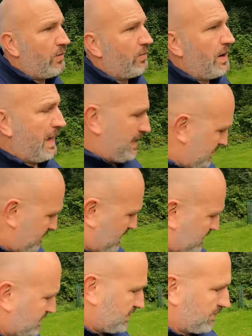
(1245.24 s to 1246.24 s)
well, we're heading
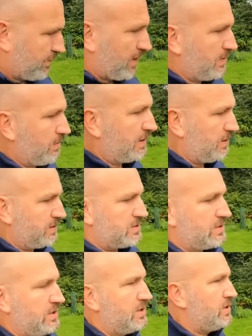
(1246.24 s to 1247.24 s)
back to the van
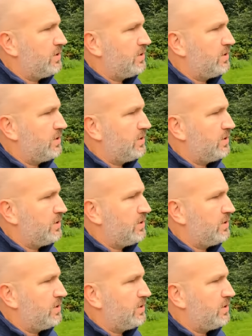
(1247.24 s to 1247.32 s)
because